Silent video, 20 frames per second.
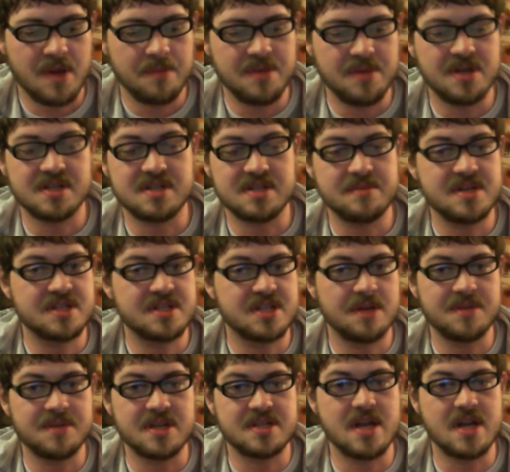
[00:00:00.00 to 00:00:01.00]
because it means
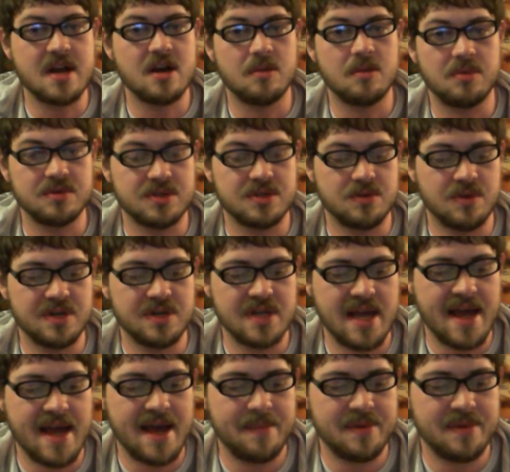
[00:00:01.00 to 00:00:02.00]
something terrible is going to
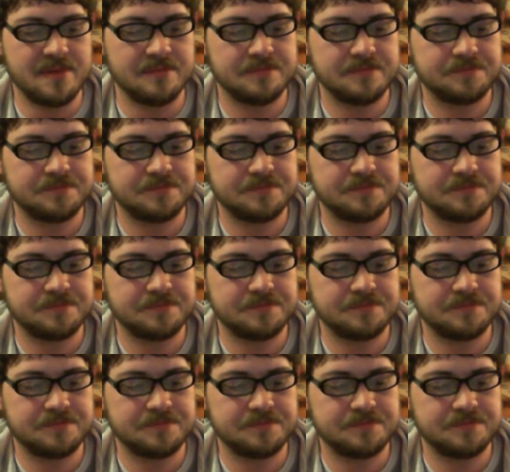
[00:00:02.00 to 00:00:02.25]
happen.